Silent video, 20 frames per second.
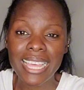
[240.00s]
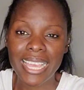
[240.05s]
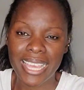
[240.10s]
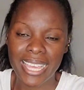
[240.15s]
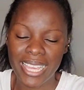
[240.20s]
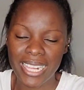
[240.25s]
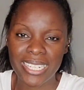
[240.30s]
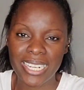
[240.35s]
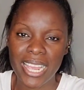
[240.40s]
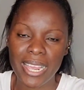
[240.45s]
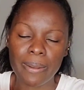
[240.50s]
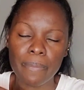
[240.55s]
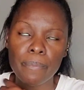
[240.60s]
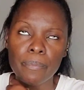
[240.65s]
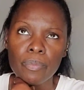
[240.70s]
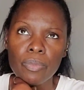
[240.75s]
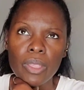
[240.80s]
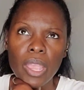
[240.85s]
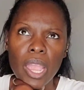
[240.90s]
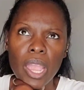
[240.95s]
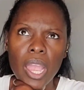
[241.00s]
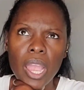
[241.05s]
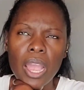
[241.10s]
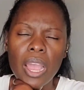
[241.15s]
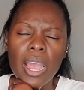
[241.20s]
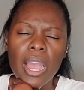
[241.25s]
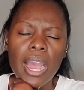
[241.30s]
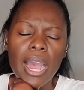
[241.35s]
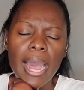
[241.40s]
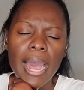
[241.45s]
the kitchen,
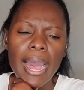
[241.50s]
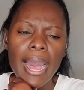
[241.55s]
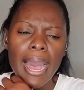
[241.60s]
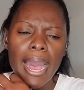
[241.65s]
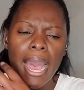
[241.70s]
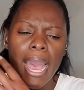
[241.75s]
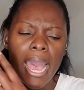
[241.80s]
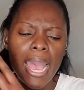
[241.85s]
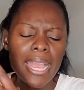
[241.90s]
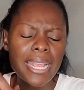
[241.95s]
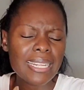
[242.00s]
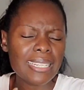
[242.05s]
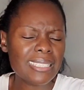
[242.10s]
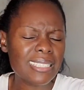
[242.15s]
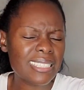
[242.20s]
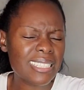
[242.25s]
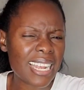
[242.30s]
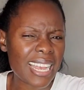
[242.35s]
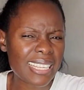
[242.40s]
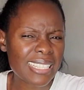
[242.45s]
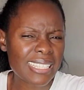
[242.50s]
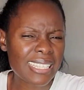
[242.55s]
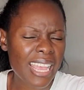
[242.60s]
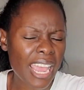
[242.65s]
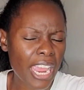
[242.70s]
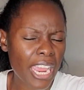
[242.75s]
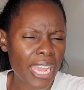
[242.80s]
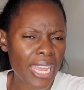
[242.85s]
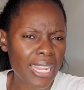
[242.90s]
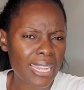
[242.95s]
I just
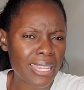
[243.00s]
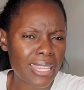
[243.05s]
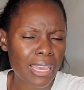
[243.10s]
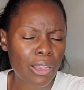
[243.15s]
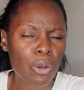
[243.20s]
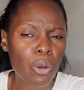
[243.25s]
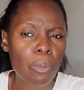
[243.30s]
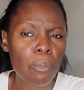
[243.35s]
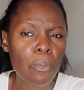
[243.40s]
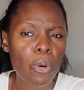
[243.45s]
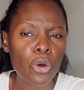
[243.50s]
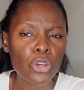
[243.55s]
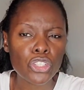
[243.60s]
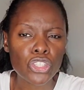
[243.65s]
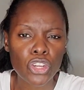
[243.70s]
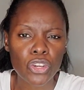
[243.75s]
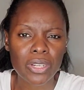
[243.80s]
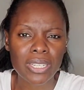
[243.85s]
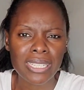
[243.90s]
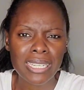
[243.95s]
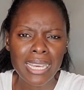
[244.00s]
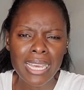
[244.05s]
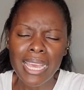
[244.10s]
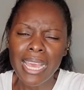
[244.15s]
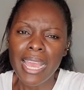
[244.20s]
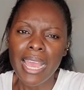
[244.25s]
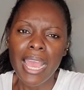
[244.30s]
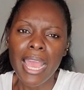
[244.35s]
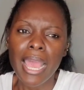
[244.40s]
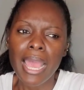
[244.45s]
heard the commotion.
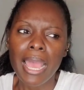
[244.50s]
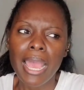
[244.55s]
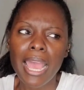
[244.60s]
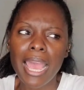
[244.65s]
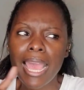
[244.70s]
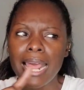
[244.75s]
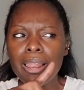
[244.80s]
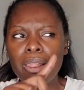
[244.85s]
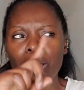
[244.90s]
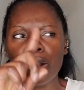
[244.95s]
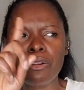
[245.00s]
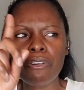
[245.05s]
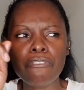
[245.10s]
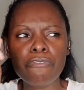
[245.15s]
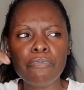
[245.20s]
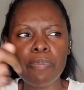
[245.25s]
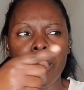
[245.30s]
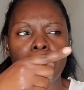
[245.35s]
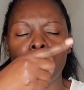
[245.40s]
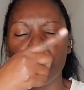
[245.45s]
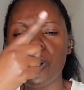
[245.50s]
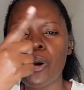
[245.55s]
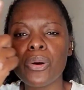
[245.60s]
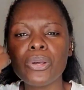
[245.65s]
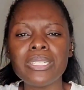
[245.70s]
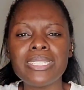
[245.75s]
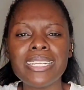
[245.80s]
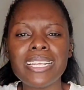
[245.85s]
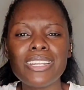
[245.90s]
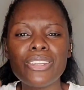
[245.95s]
A lot of
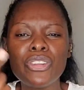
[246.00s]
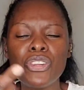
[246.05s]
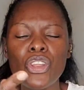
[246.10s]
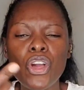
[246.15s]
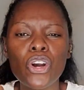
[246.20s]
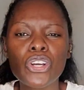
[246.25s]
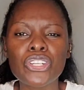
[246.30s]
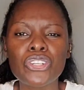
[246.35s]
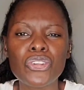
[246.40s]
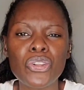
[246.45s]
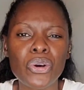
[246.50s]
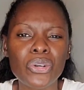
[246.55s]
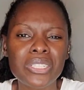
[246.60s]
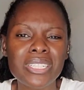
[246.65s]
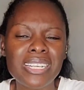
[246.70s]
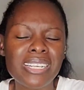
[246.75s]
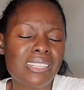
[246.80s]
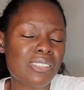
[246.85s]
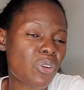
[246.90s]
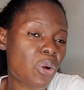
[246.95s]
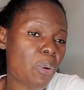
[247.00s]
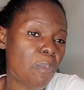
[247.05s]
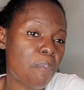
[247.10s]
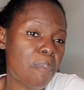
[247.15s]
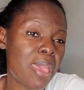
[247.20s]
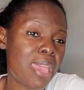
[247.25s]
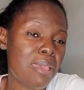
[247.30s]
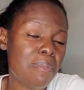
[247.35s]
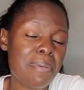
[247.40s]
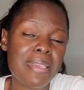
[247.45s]
people did not notice, or
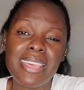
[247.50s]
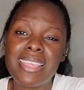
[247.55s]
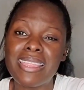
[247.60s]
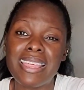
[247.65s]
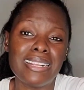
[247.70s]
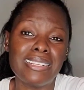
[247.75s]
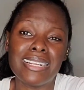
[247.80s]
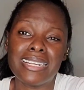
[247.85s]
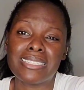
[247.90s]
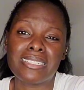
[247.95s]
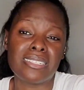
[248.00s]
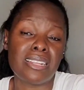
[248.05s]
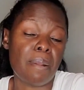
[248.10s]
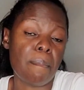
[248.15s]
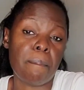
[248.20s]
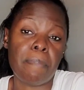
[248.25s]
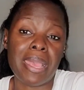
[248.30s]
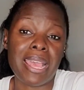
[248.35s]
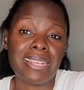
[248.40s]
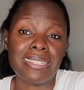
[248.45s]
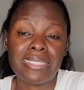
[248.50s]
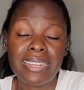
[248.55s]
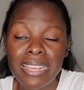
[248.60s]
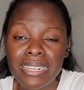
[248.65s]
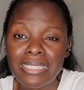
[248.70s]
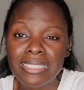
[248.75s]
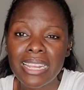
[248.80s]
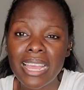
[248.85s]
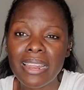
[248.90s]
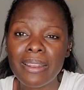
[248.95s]
maybe they just didn't pay
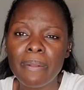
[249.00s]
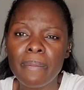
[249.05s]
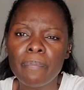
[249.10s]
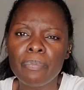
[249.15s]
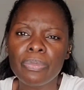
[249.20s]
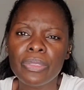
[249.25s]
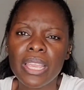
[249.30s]
attention.